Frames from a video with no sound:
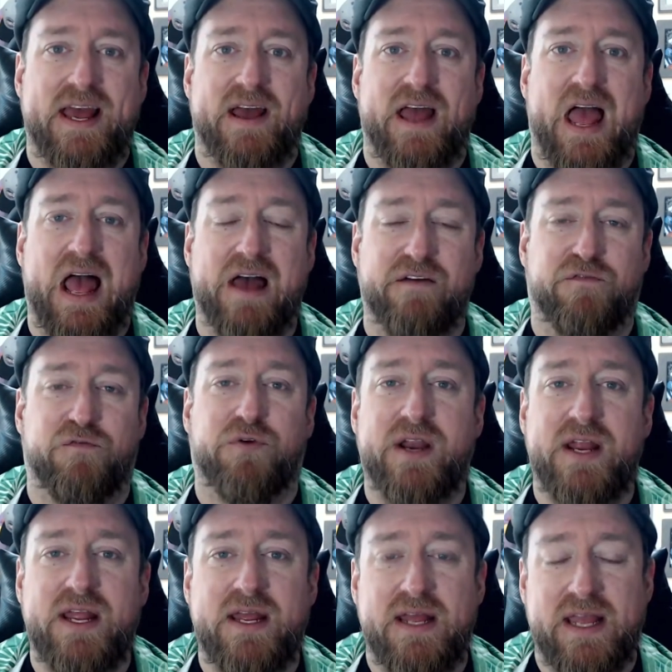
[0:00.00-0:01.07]

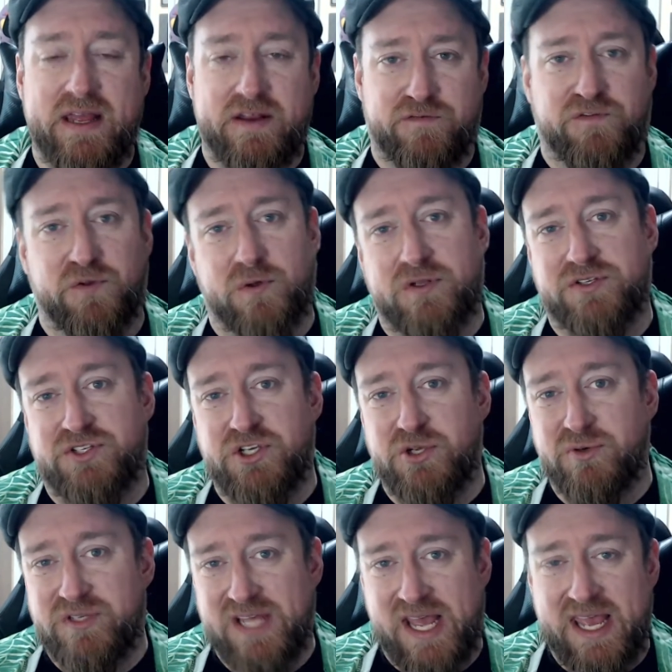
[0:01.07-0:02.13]
Every influence you
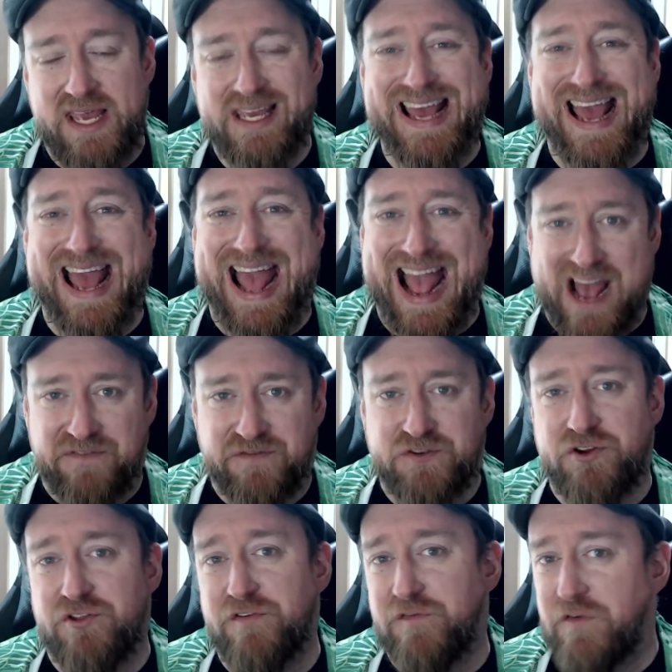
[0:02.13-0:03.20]
take after
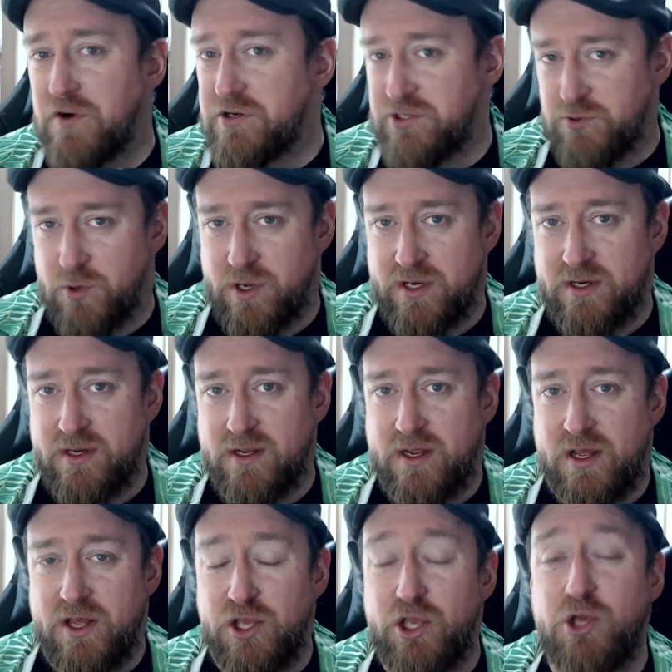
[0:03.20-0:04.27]
the first one,
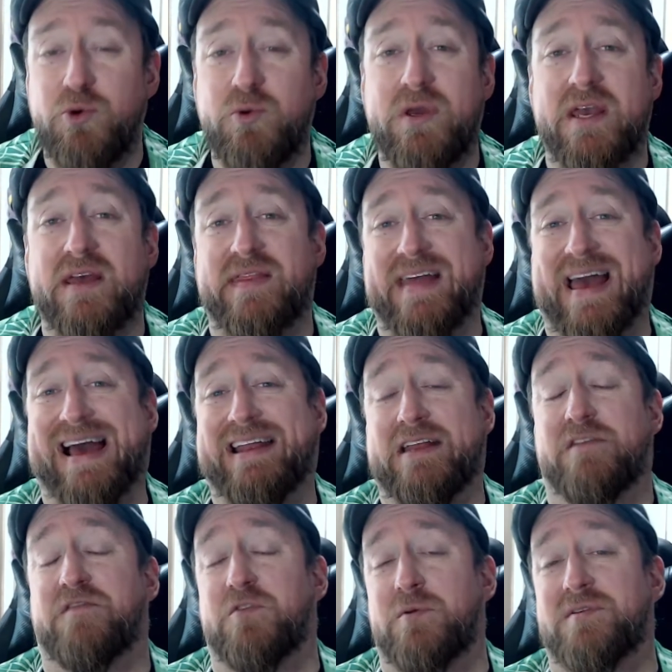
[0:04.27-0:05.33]
you get that
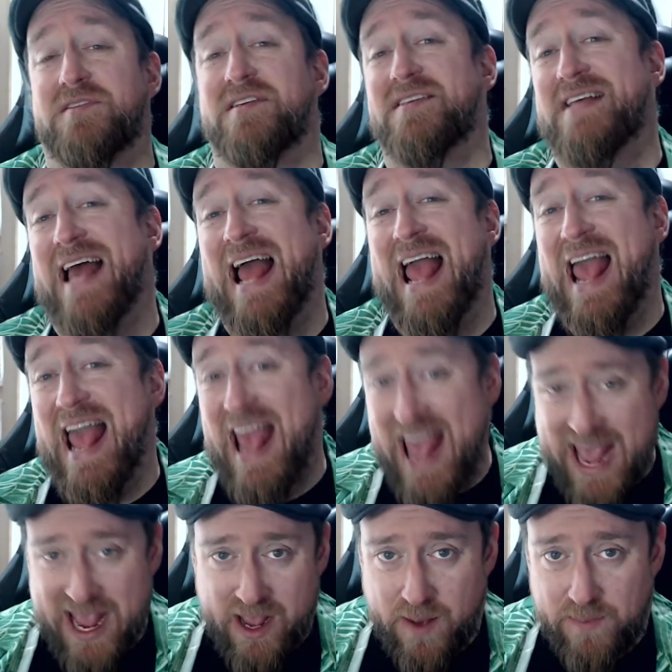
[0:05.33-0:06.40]
influence's
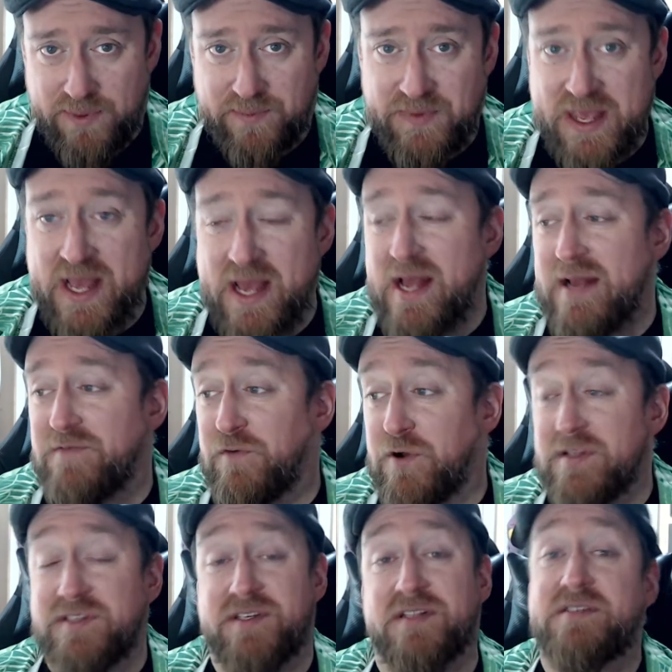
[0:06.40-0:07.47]
hang up. For
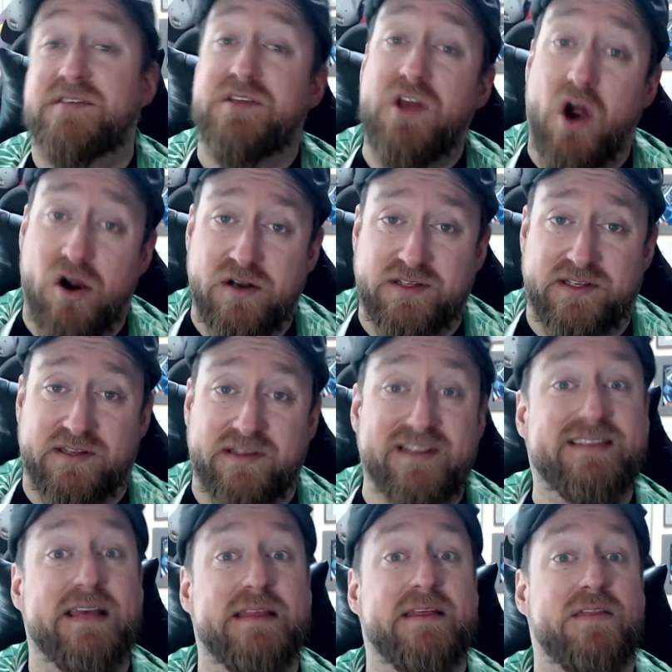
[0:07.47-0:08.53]
instance, the artisan. Let's
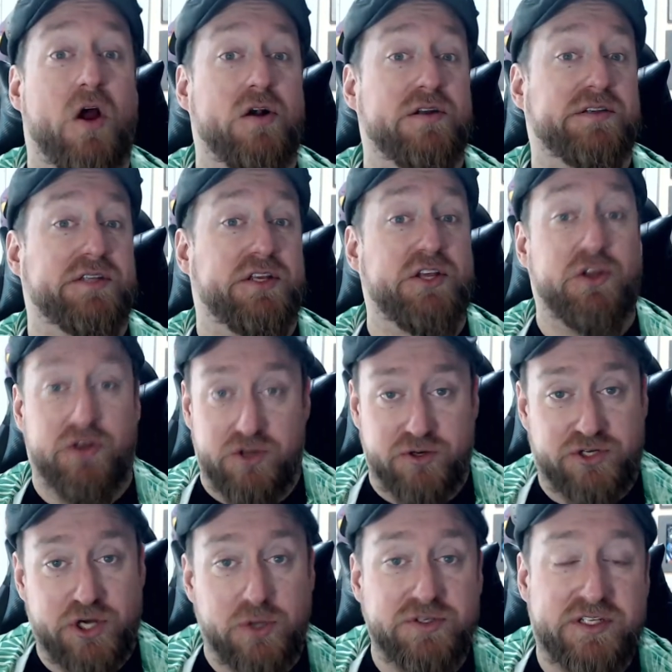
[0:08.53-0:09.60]
say that the artisan, you
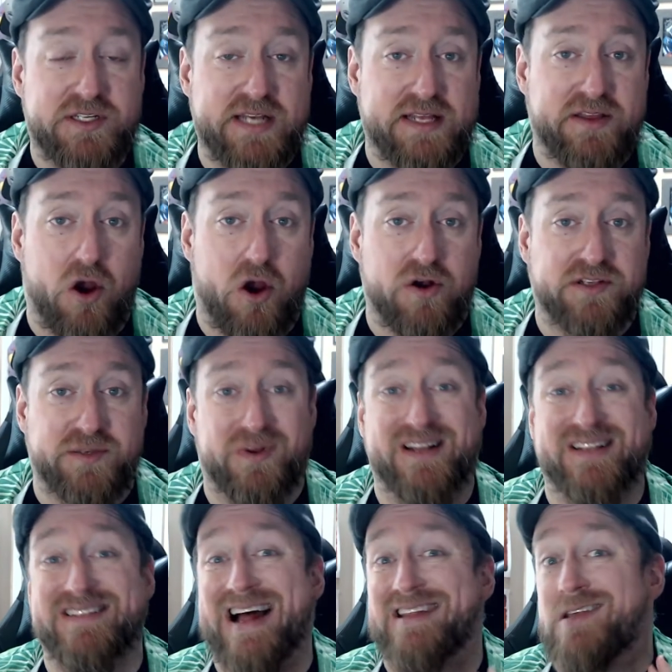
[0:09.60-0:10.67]
chose to take the artisan, but
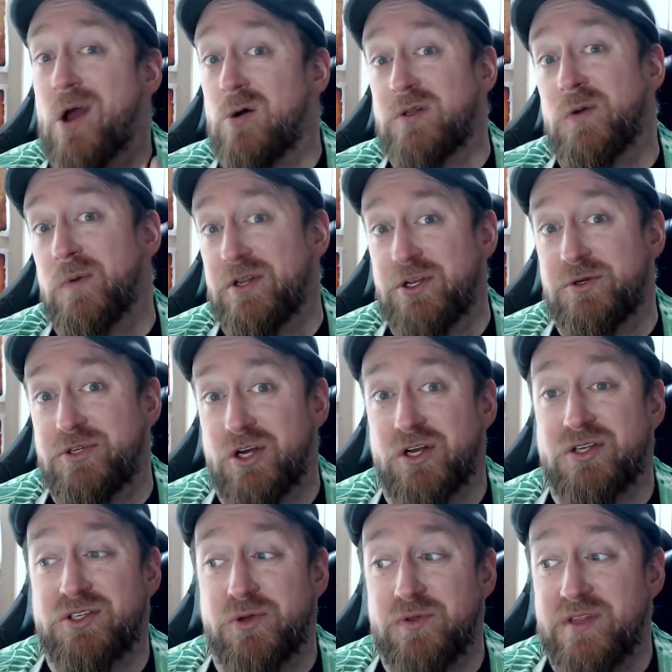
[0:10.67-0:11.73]
it's not the only one you took.
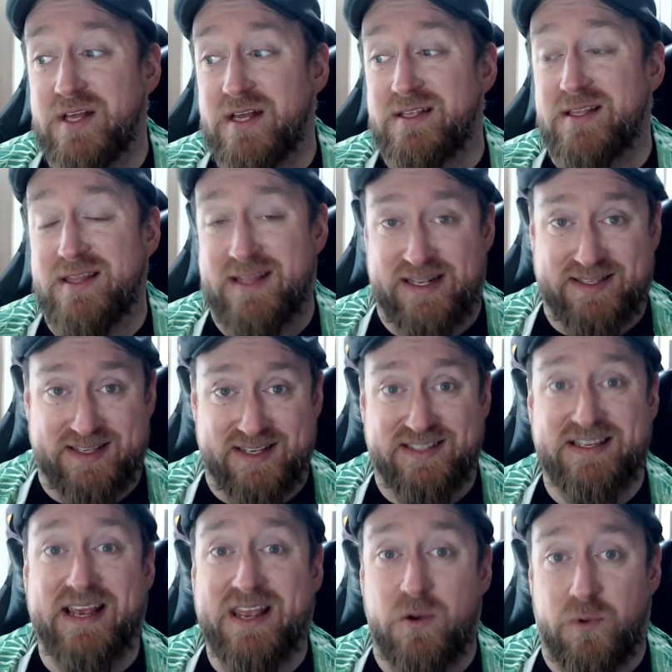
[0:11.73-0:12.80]
So it's the
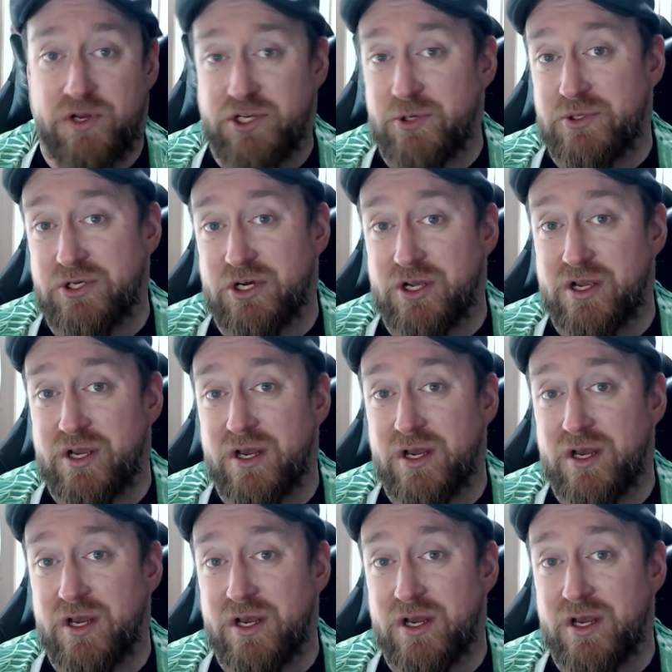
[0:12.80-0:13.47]
second one you took.